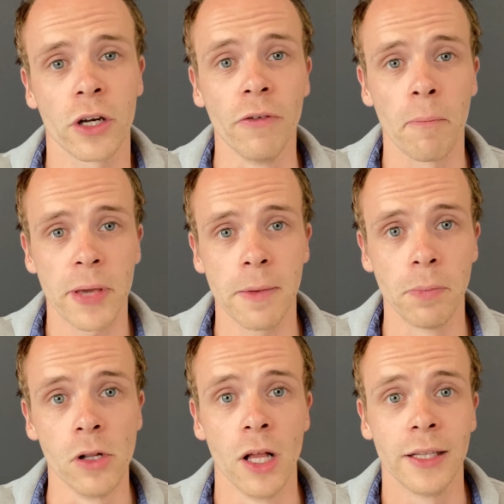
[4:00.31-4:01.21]
of
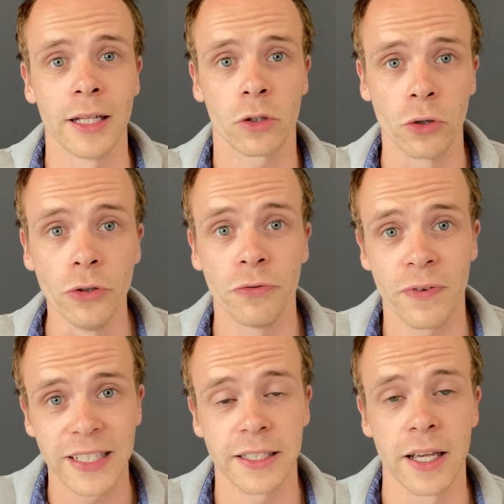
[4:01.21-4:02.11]
people that could
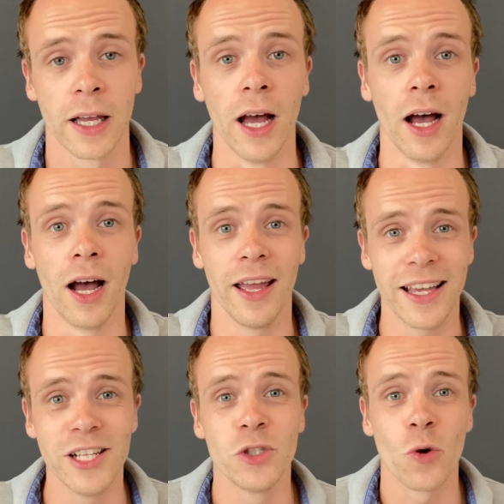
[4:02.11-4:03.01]
fit
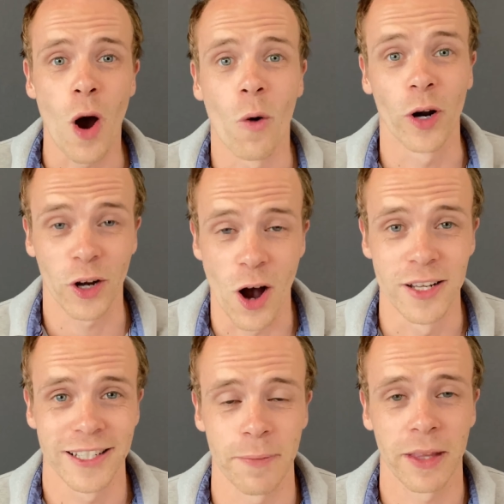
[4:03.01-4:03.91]
into our
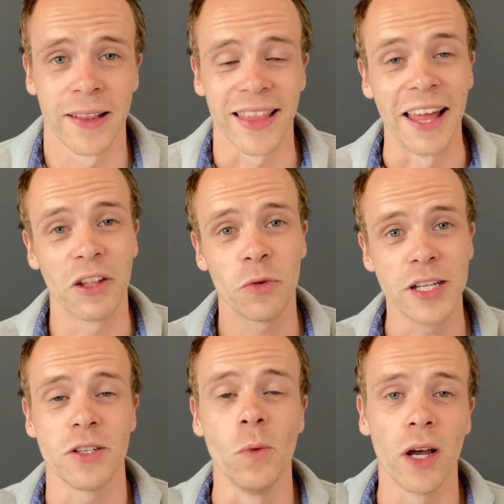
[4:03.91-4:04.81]
concept. And the
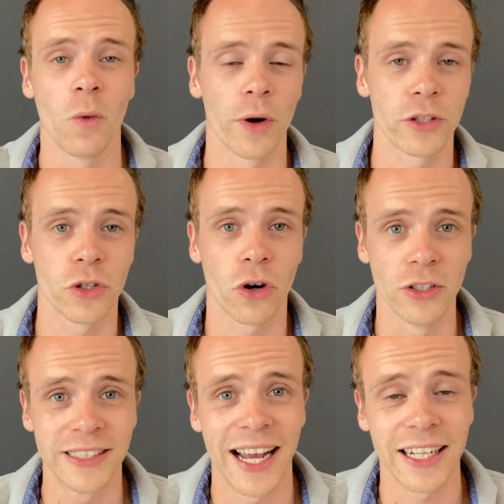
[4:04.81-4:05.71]
reason why I wanted to
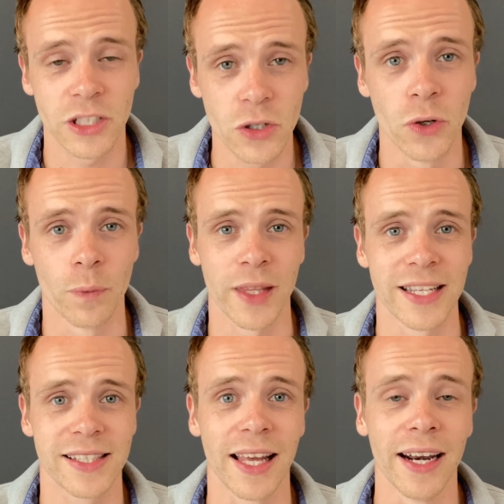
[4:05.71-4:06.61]
contact you is
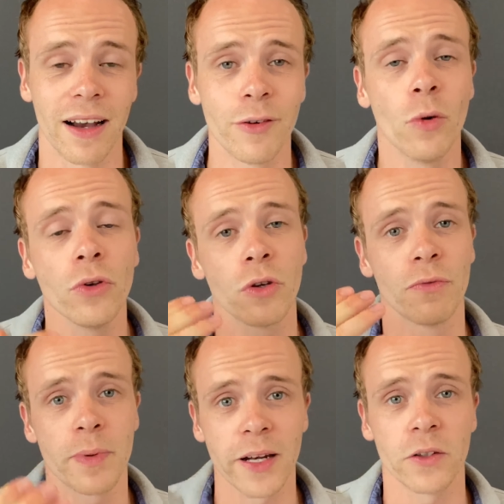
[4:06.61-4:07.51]
that I know you've
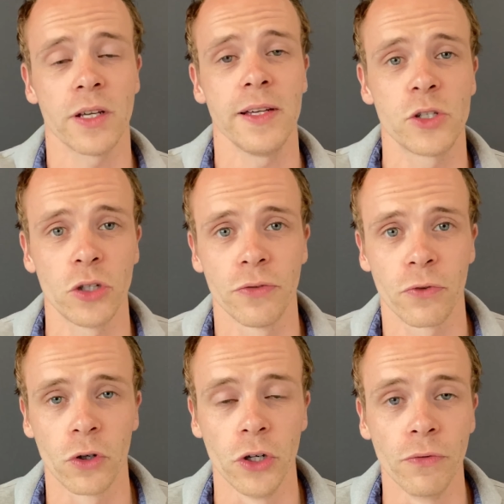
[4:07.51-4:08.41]
been a teacher
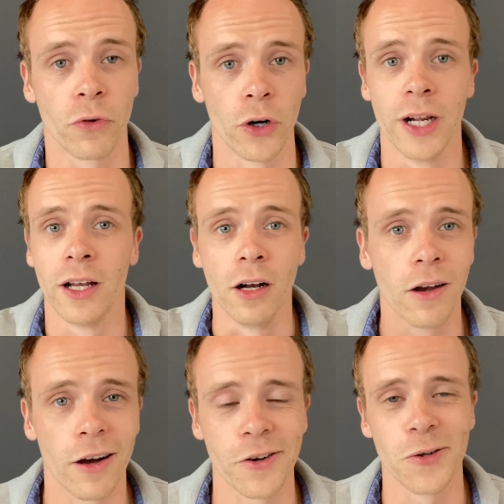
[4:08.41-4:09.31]
for
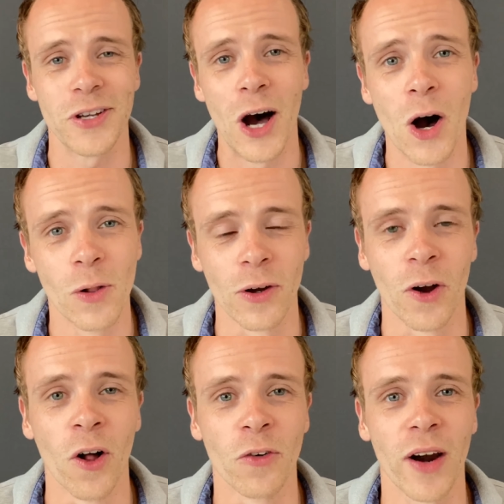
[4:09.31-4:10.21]
God knows how long
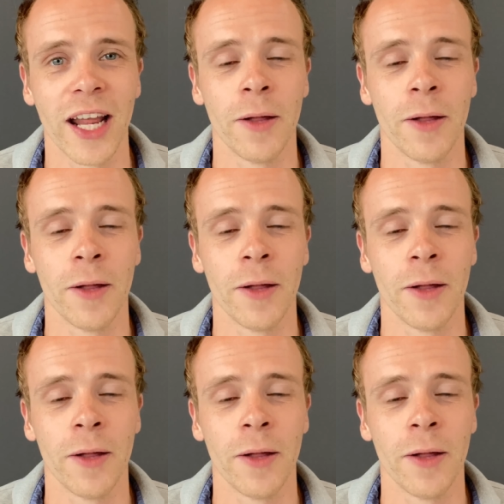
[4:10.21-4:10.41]
already.